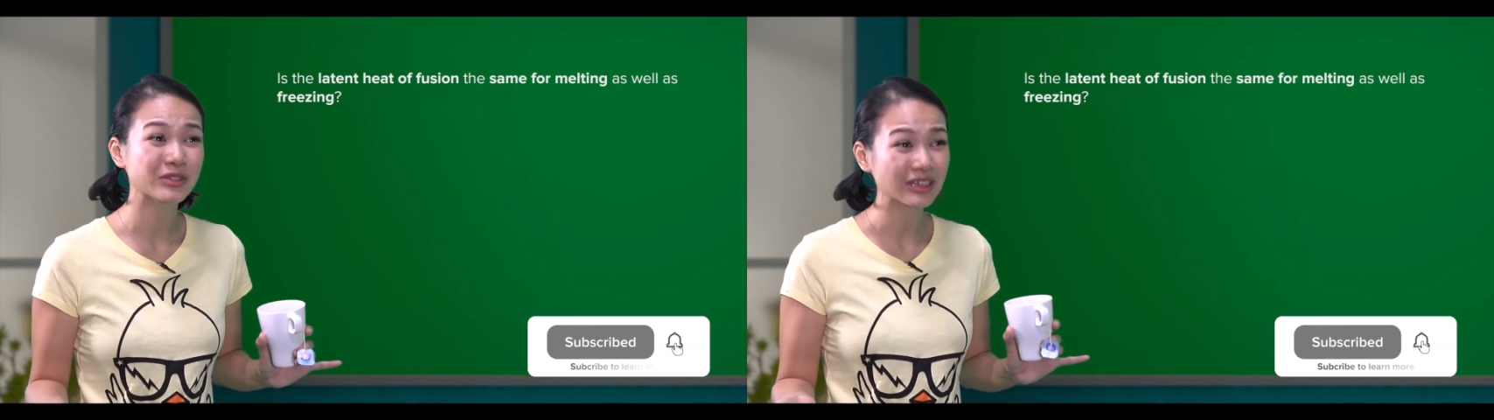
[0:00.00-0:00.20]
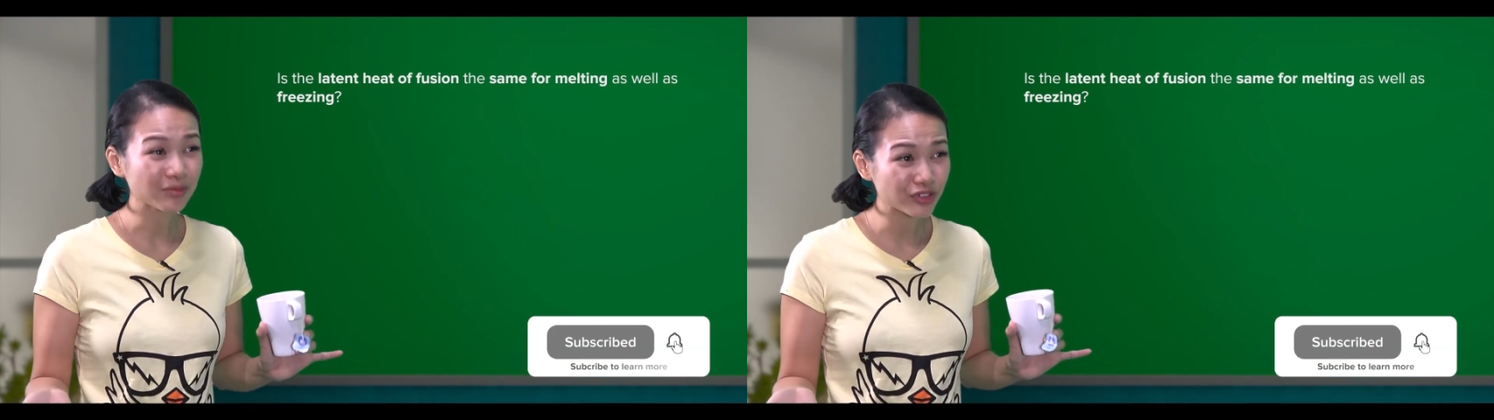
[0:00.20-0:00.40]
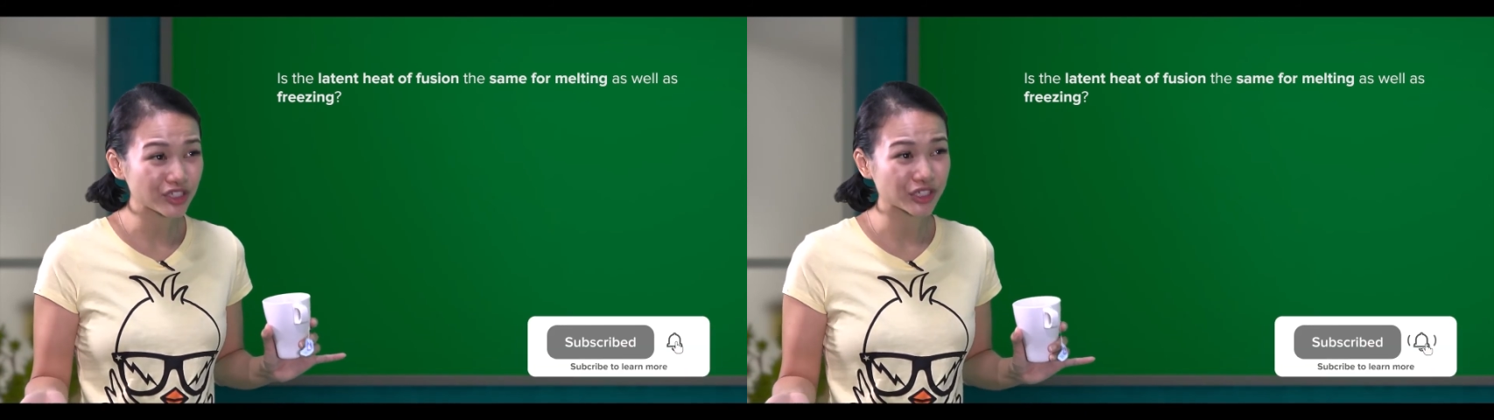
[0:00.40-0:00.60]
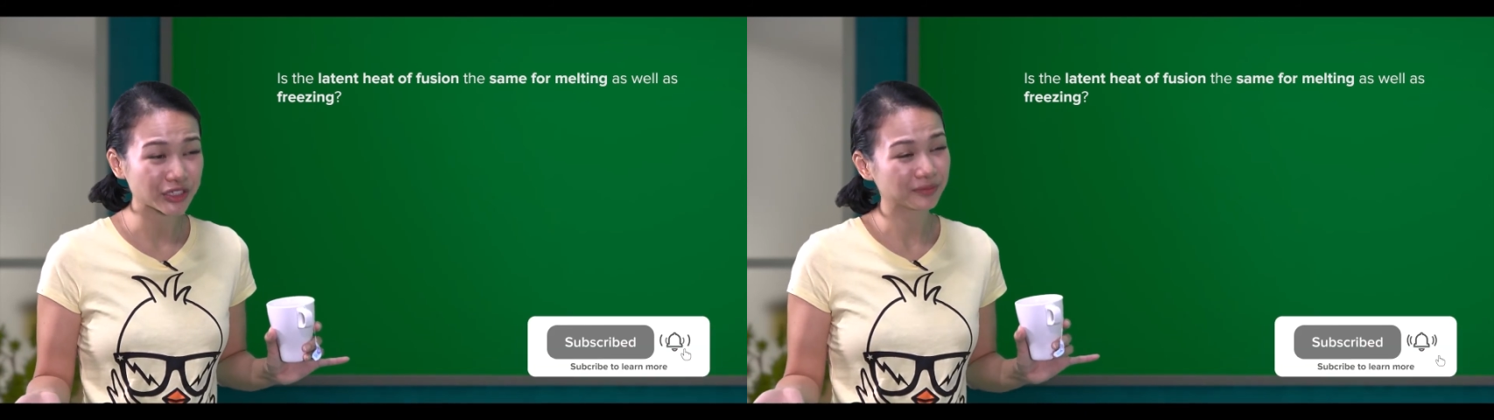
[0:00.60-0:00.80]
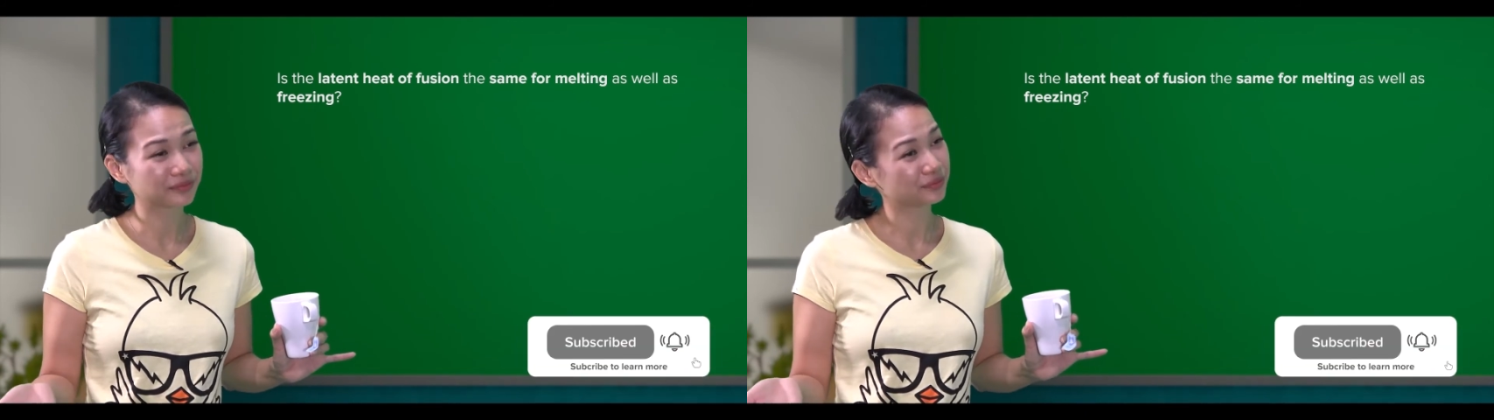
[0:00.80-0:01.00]
temperature,
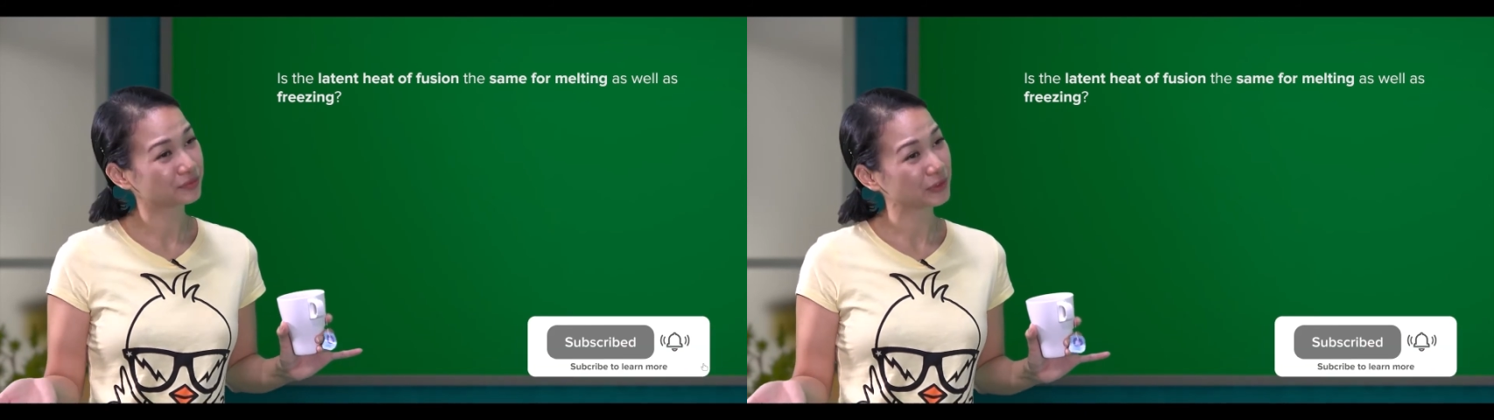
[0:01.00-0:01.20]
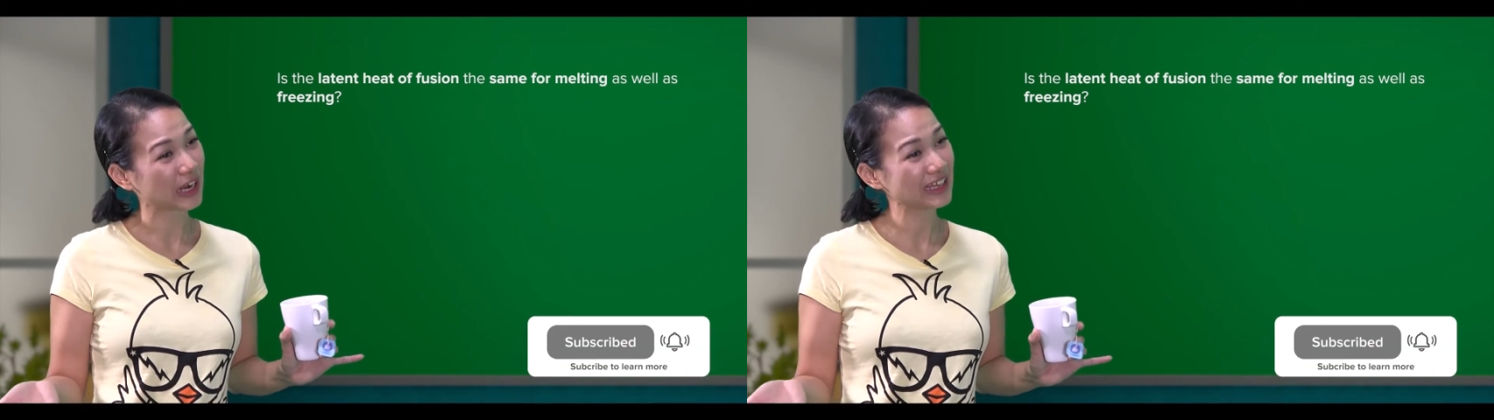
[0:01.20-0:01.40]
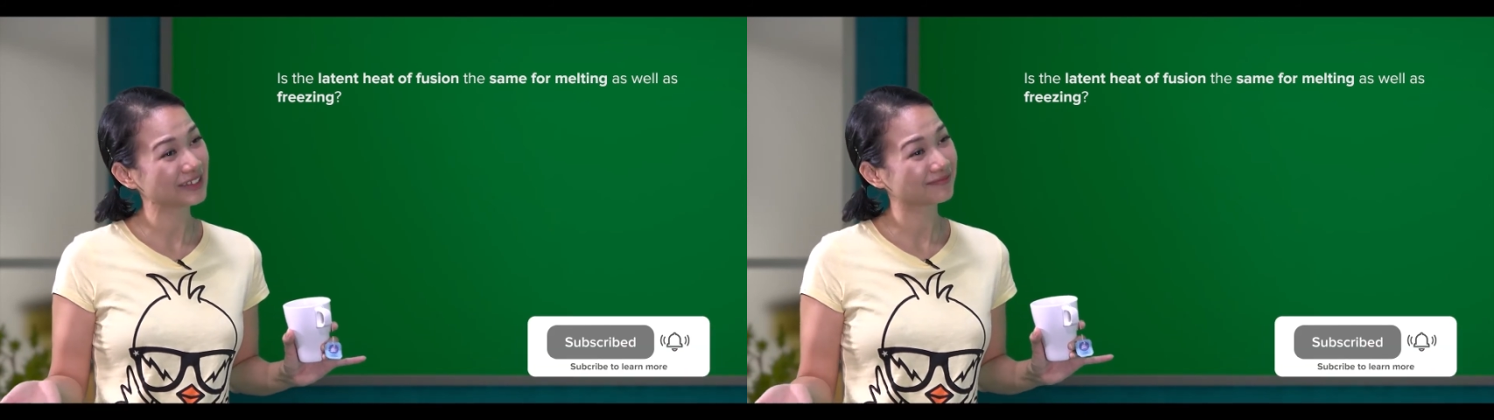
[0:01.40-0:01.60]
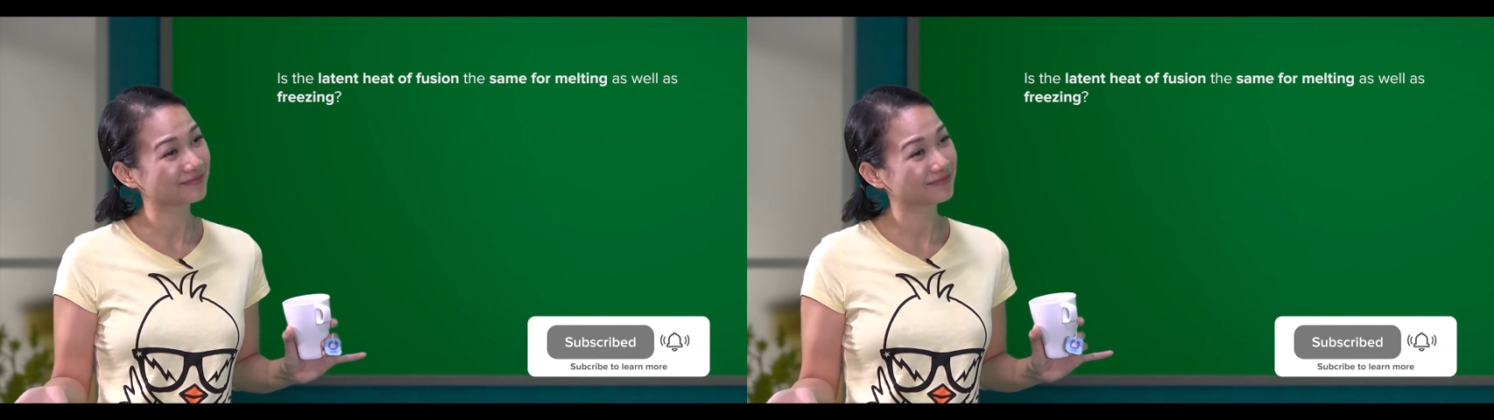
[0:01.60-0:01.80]
right?